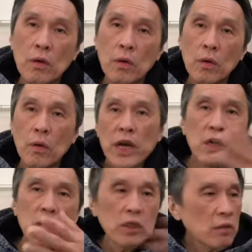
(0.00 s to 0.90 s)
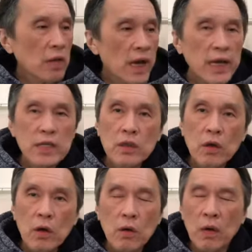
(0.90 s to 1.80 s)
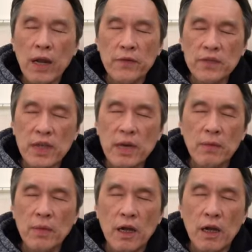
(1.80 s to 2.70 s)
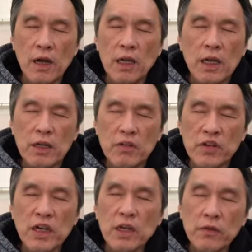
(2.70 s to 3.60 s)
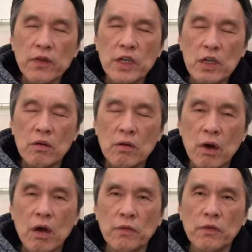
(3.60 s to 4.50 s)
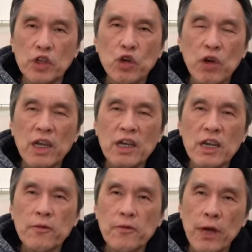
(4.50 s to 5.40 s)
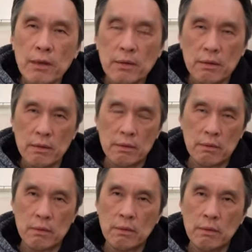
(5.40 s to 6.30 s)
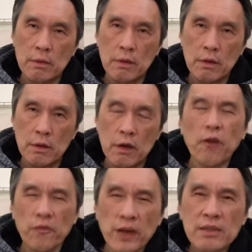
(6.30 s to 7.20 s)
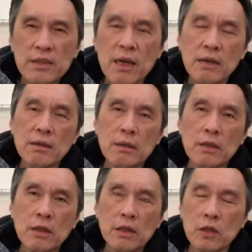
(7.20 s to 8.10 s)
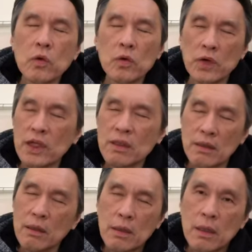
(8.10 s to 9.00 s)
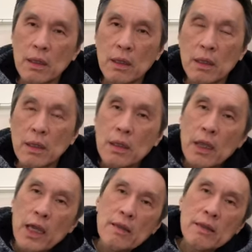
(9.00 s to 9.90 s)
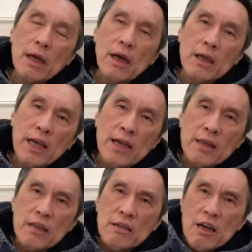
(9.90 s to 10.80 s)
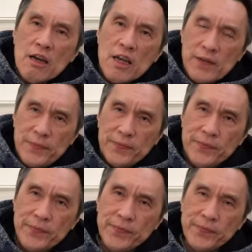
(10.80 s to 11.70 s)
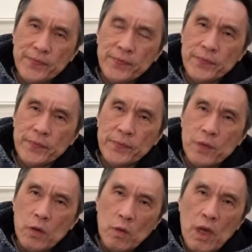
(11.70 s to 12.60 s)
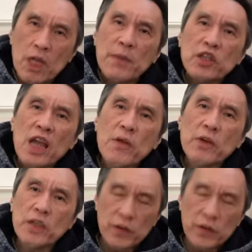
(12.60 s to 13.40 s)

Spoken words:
Why don't you guys go have some real video of the Choi Lei Fat of Fat San do in 1930? Well, let me share with you.